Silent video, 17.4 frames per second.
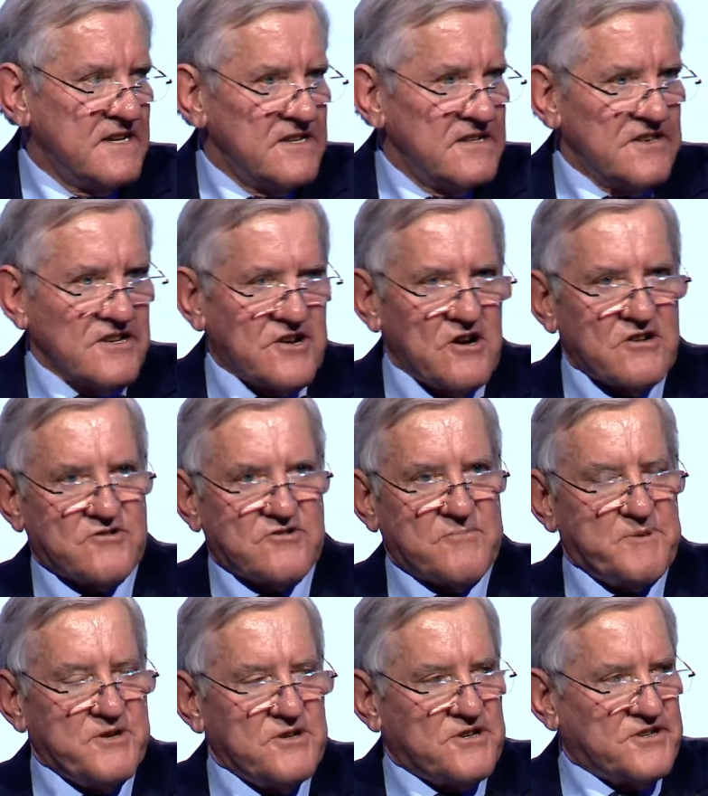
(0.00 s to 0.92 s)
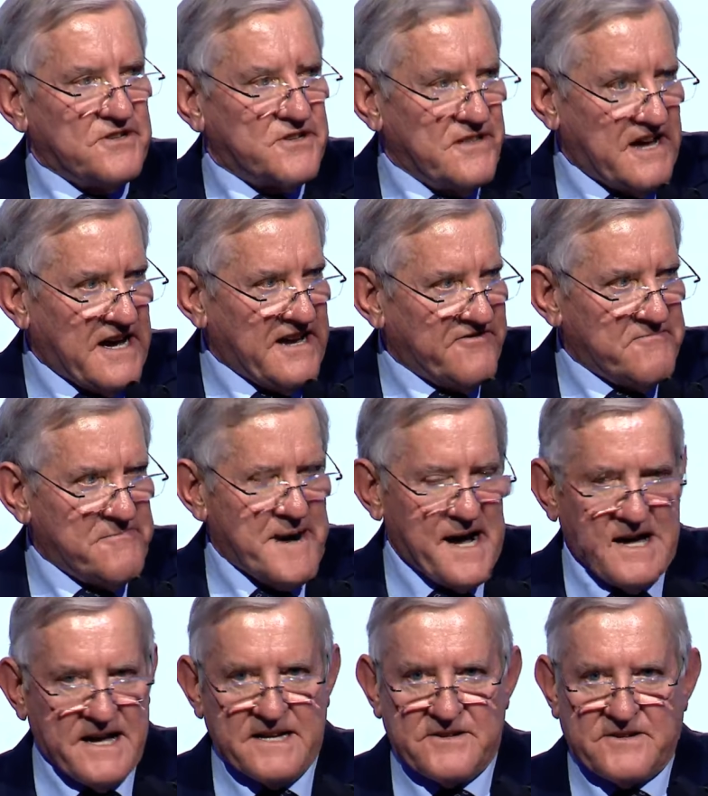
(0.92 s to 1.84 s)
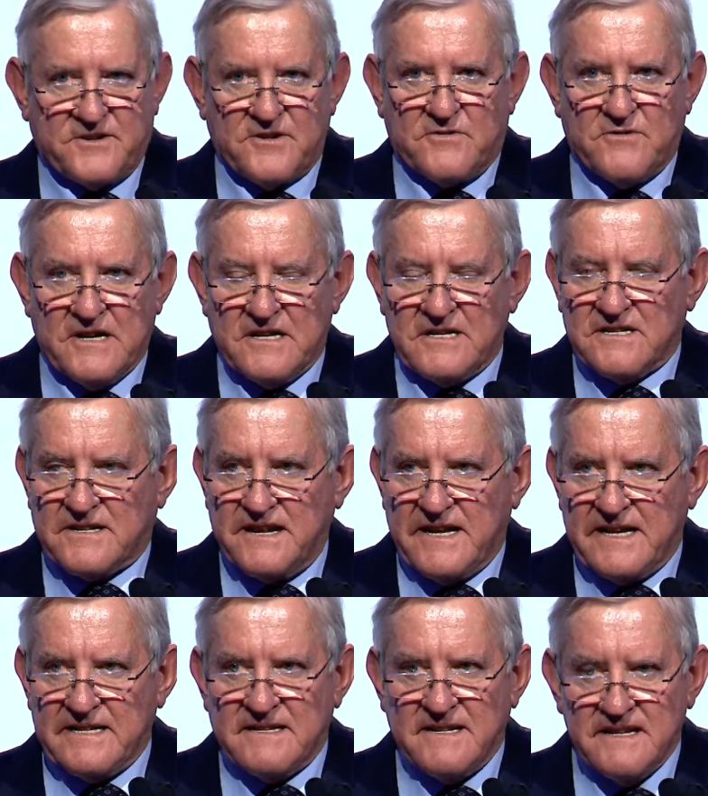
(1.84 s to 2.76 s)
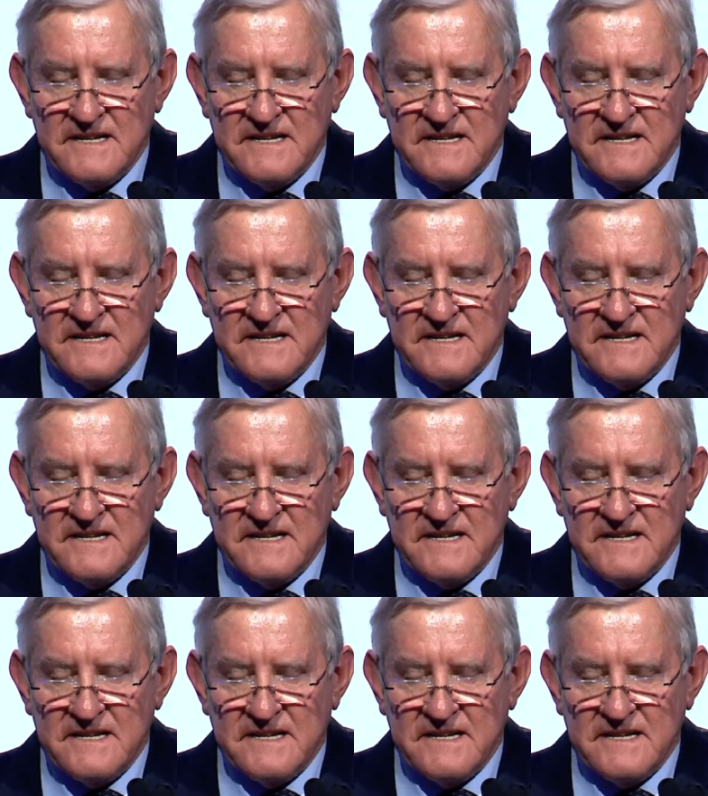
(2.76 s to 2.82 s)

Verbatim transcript: The contribution they've made to Queensland